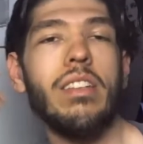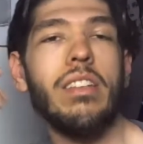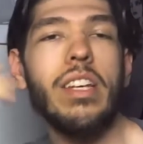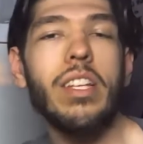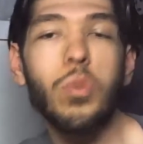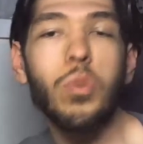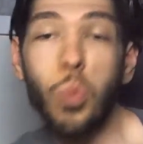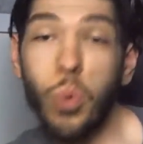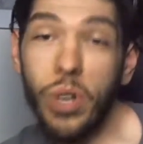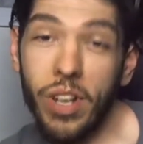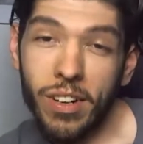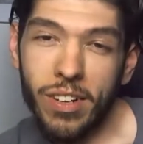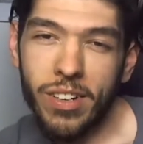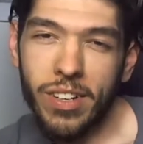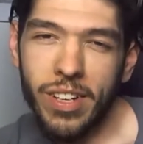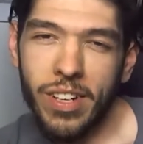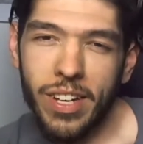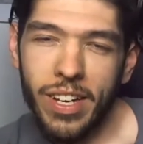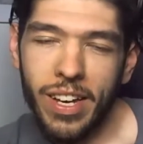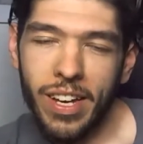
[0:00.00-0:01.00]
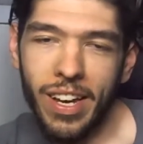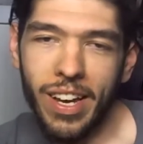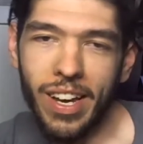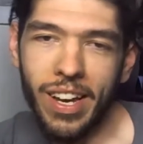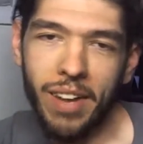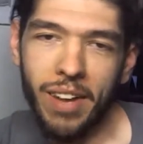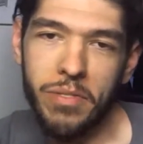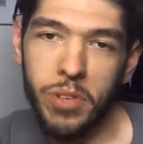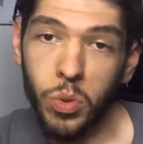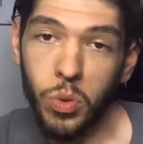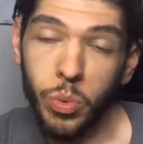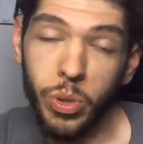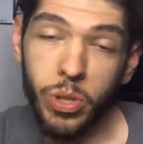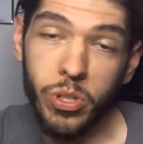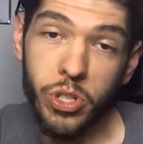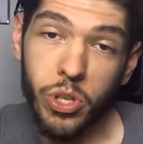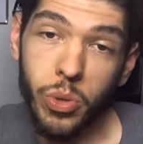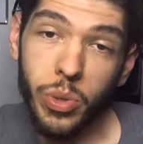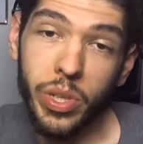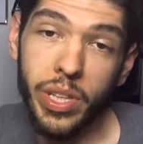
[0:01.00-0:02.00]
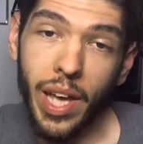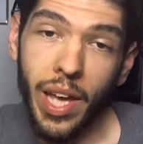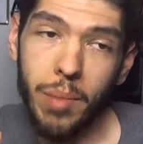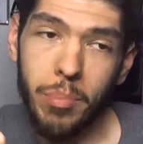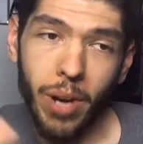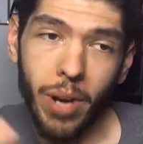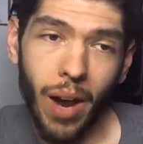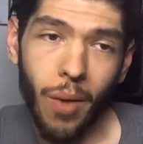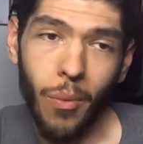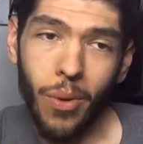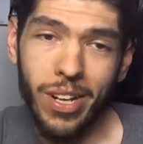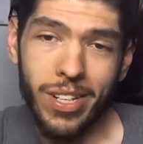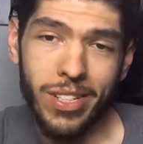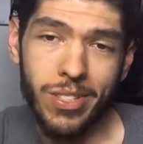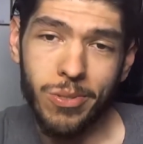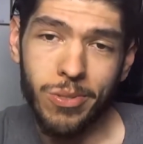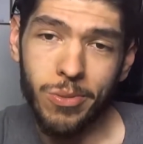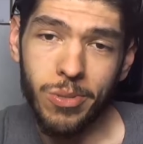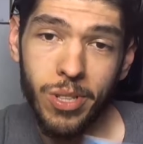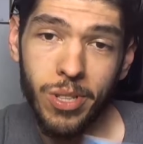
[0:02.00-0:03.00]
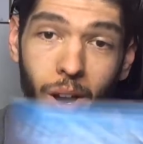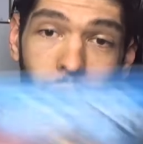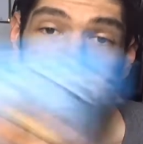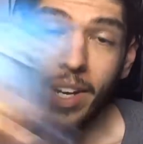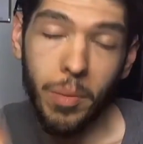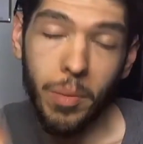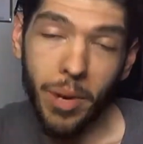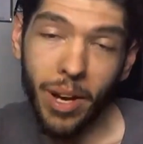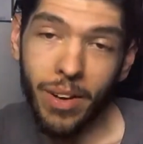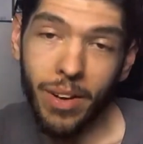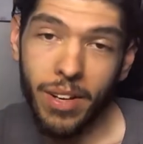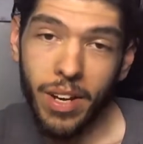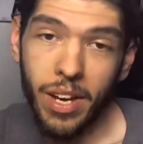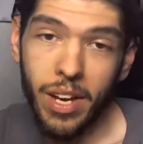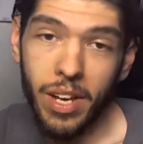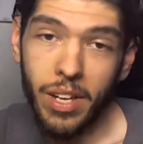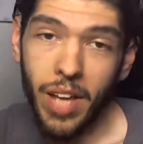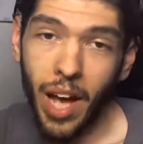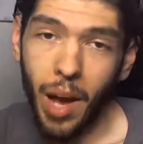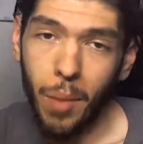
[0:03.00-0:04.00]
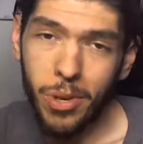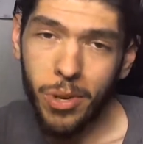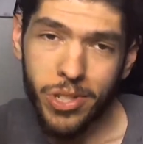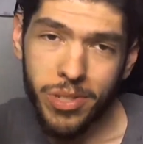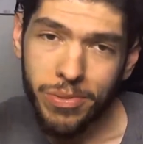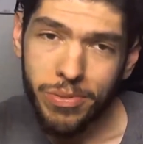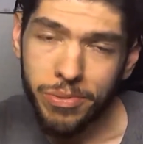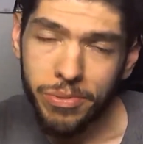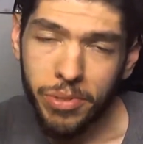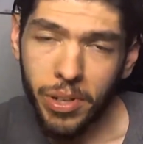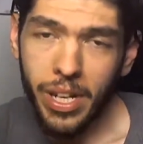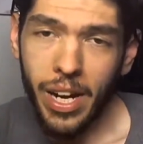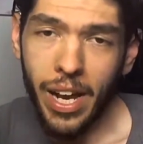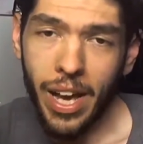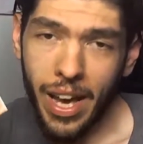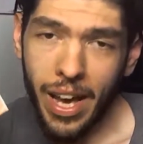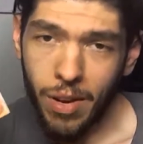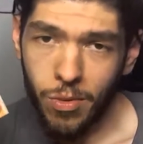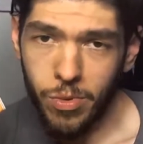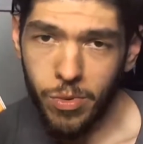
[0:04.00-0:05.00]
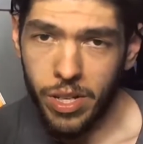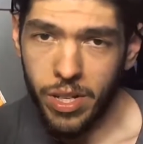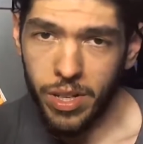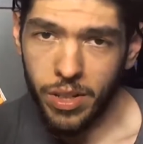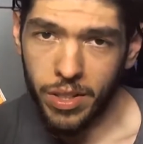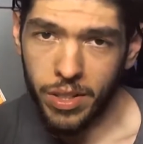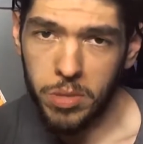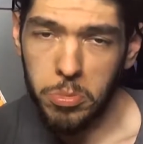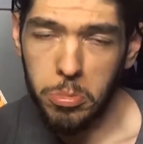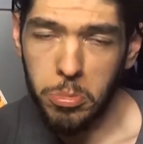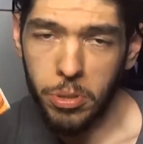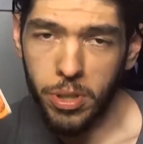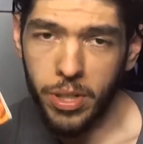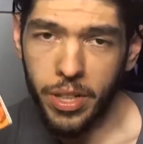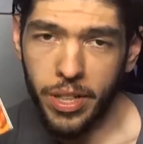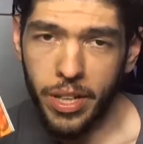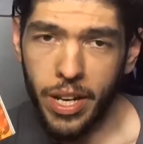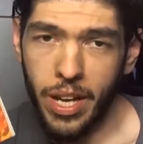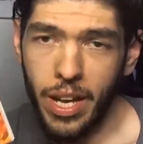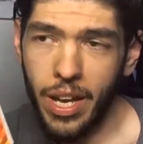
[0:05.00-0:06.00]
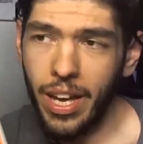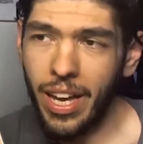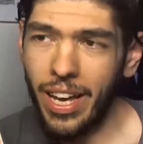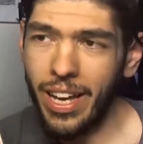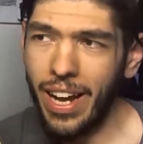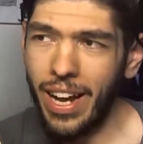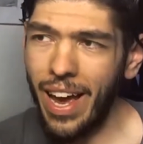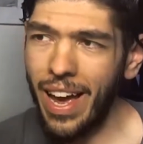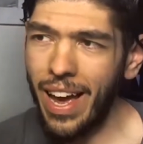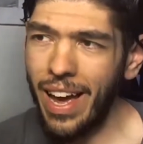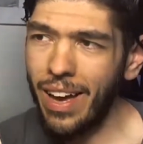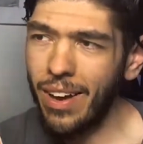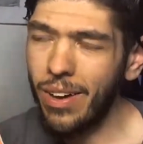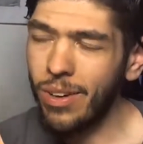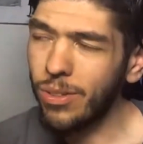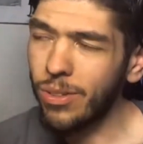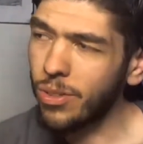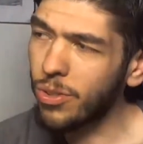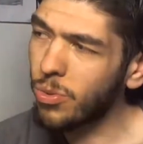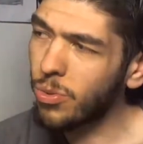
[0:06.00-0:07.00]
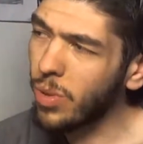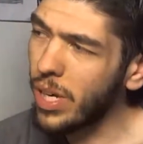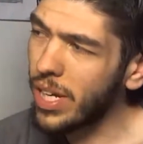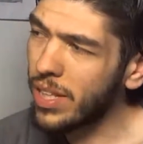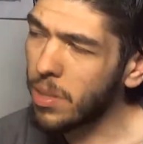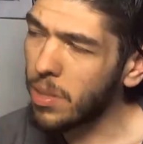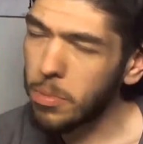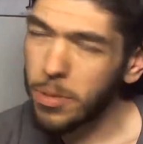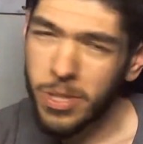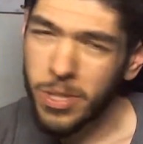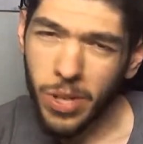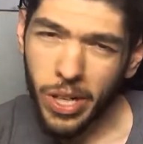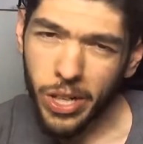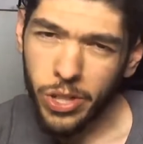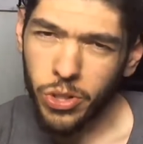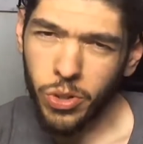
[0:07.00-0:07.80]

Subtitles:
weird, and I feel weird doing that. But I want to talk about how much fun I had reading this book and how great the production